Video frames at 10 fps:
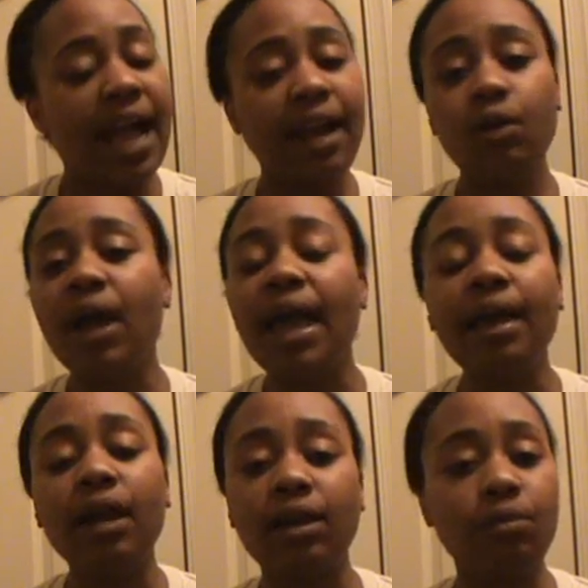I
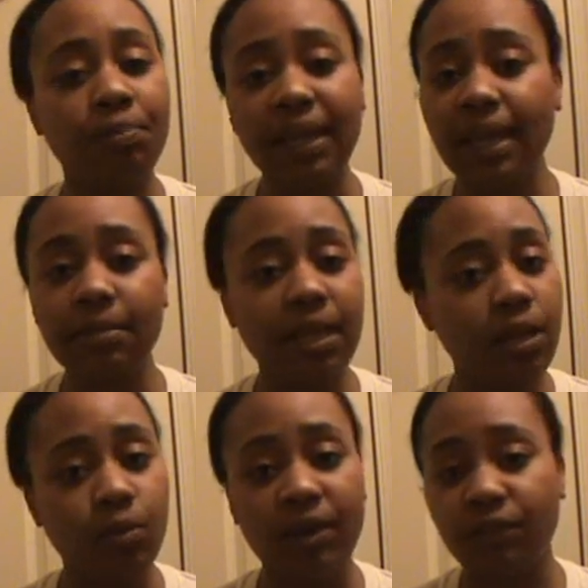don't blame
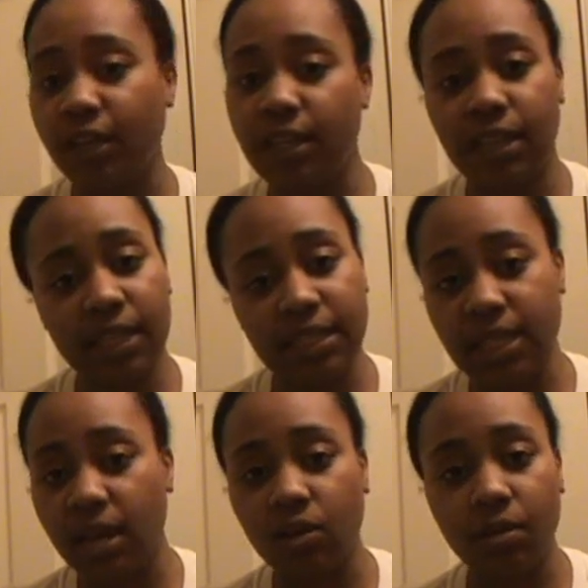anyone for anything that's
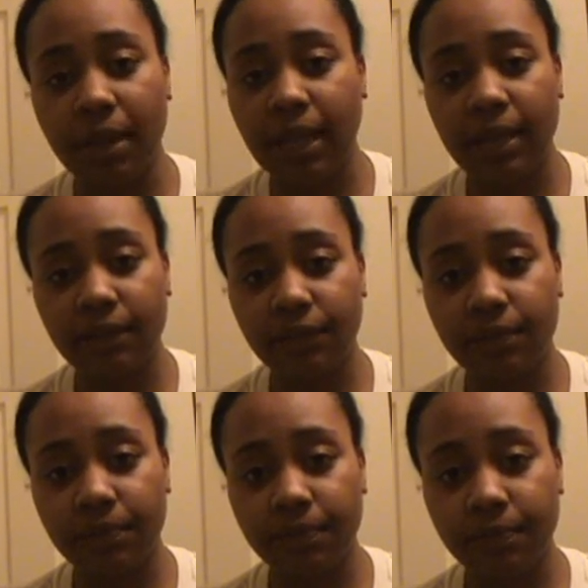gone on in my
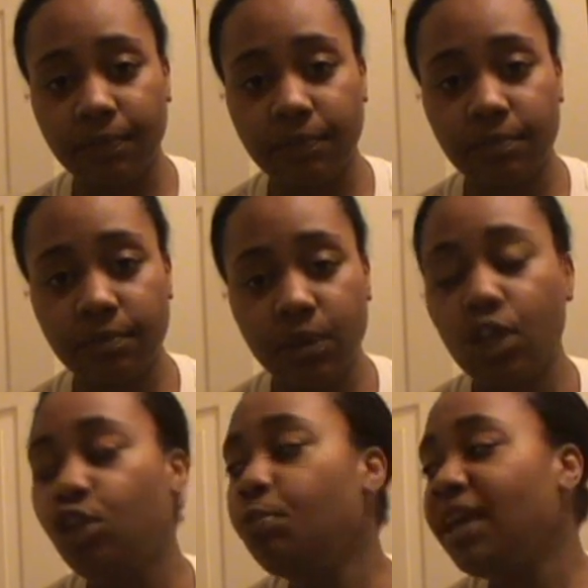life.
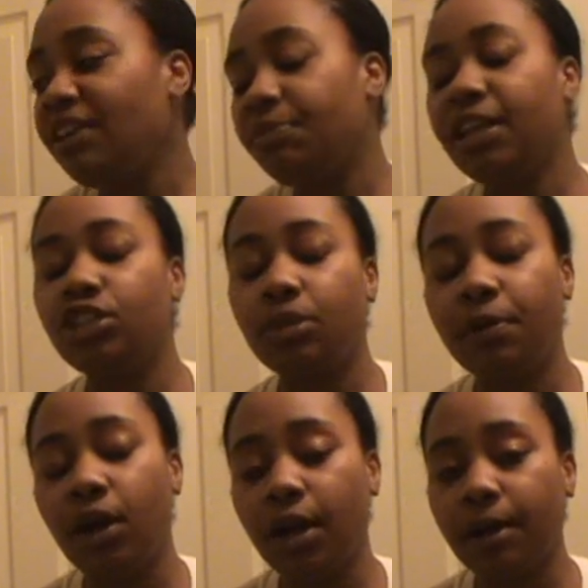You may have played your
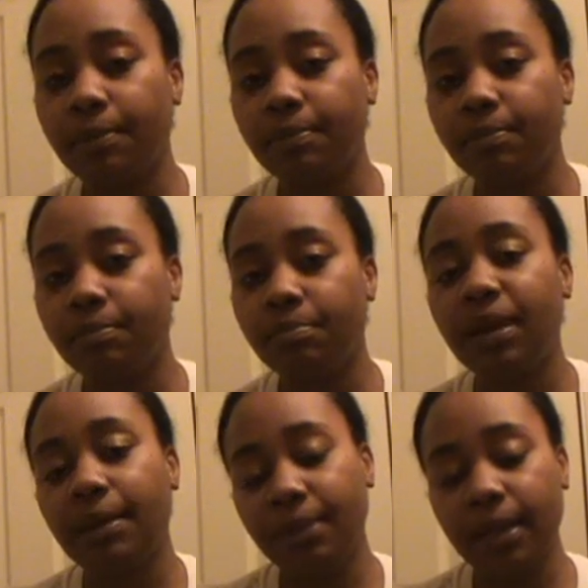part,
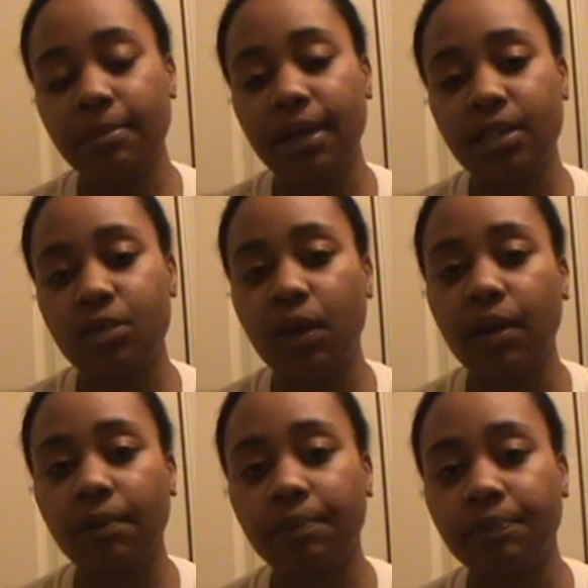but I played mine as
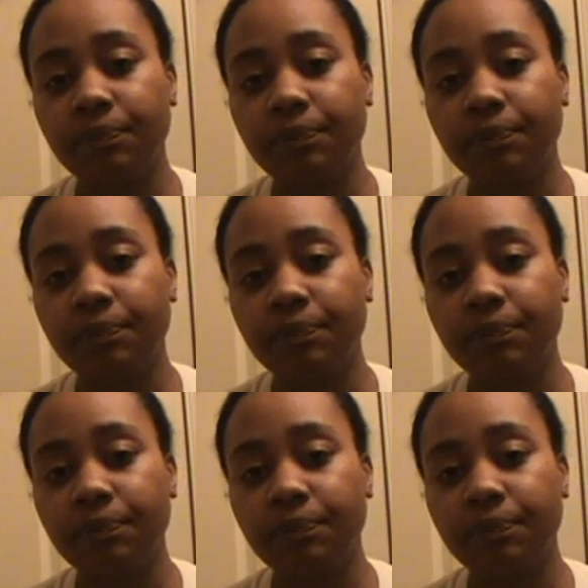well.